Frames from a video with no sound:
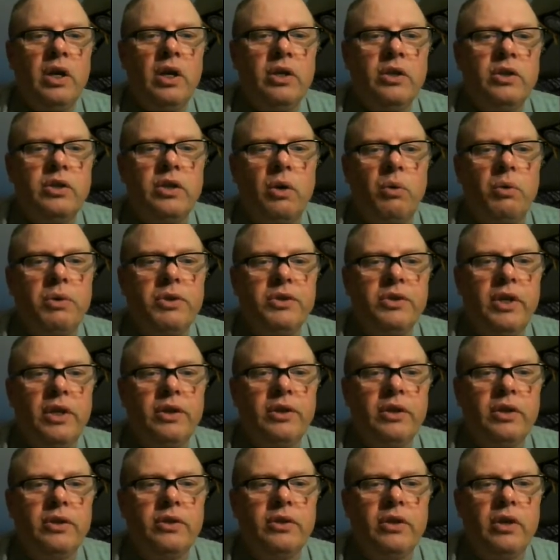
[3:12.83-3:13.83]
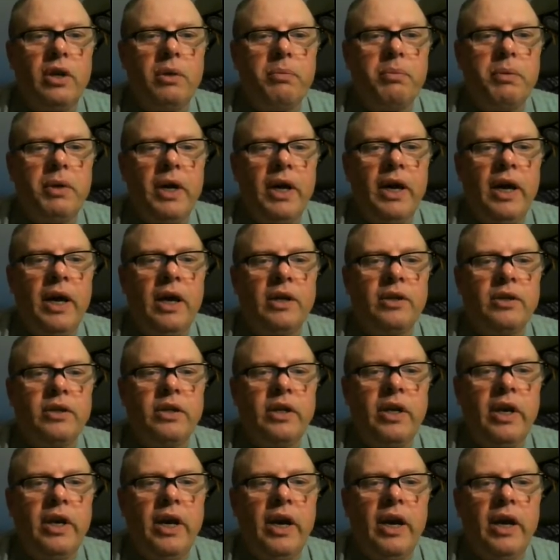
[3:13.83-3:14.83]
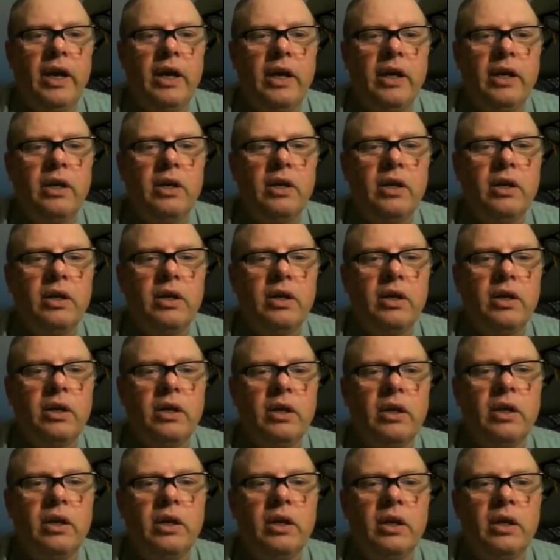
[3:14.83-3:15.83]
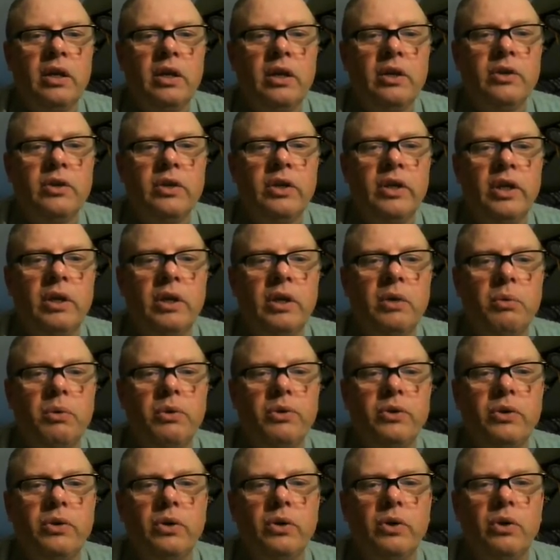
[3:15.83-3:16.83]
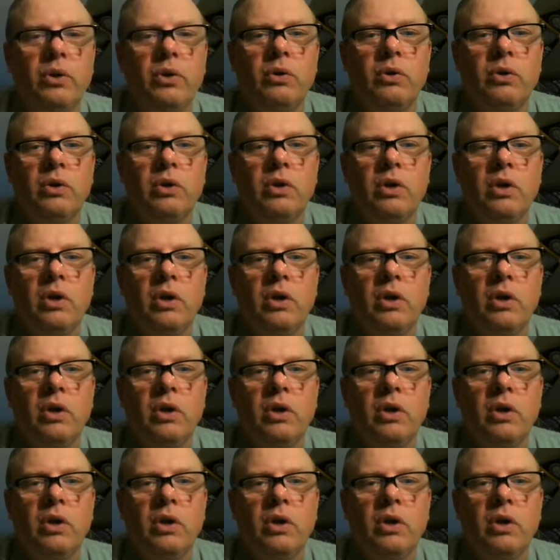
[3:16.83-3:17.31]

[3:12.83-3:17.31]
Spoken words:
So we'll set this up as K is equal to,